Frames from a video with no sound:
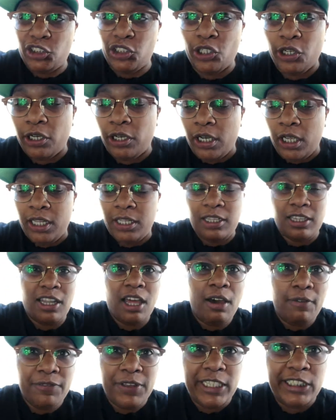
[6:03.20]
your
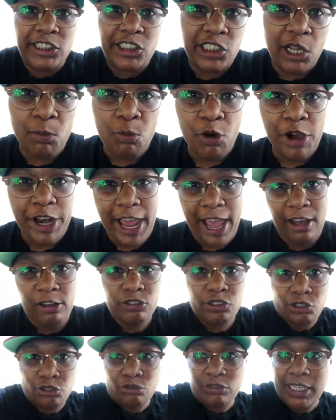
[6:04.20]
love in someone
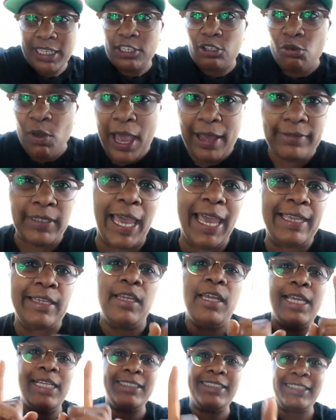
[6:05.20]
else? You think you have,
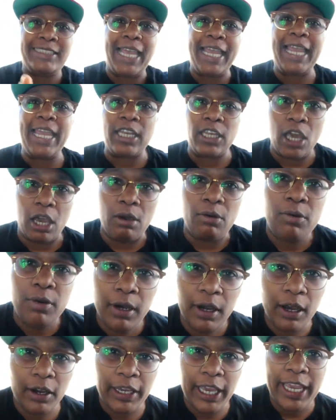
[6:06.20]
hey, it's saying no,
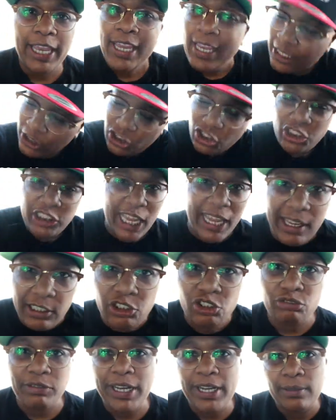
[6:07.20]
okay? Say,
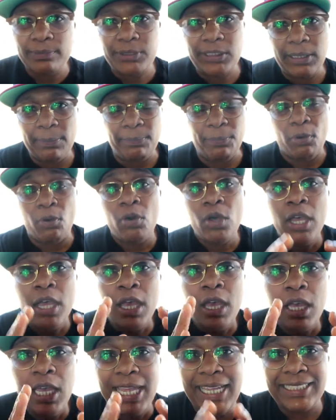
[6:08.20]
straight up simple.
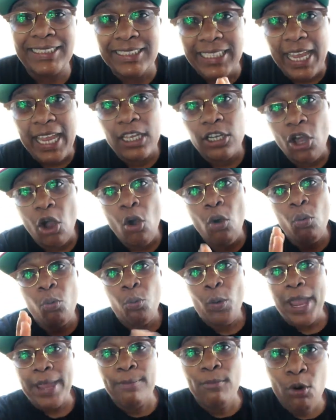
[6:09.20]
It's saying no
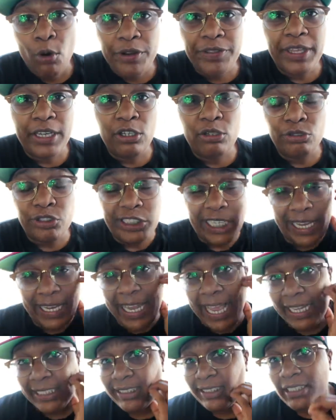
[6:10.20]
way more than you say
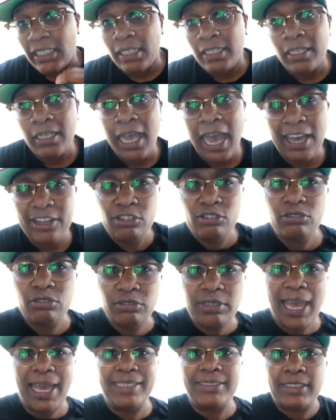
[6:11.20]
yes. How do you do
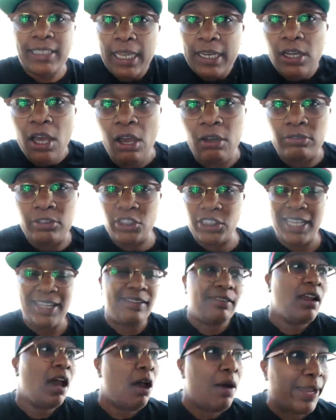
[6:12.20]
that? Say no.
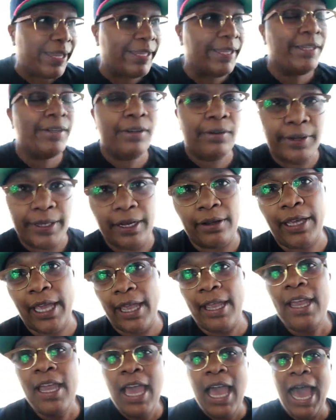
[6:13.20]
Shit, no, I can't do it.
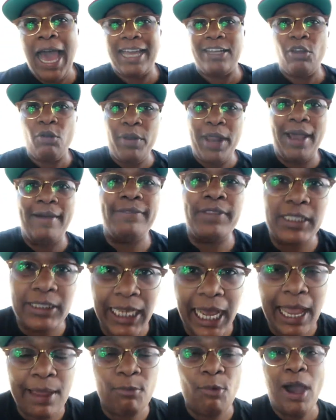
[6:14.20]
Okay, I don't have the
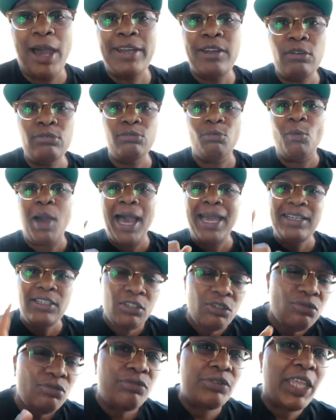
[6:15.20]
time. Why don't? Why do
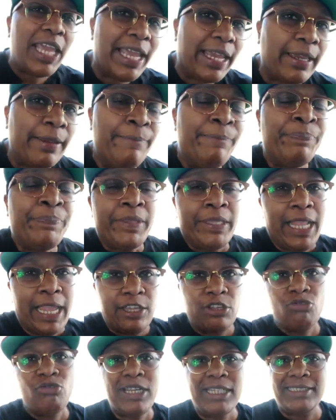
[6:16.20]
you think
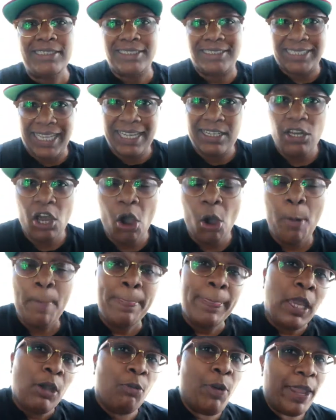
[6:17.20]
that you need to say
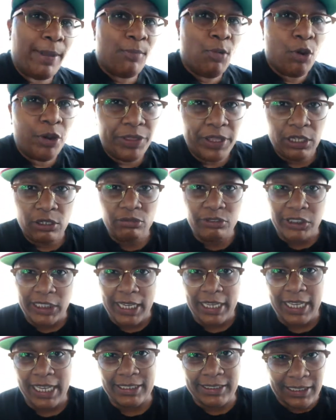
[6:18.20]
no way more than you
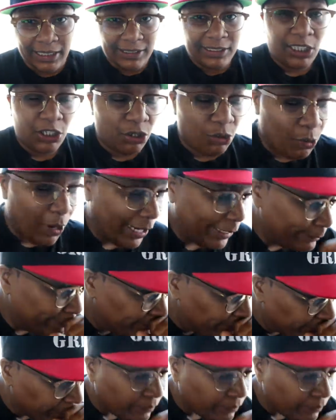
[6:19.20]
say yes? I'll tell you why.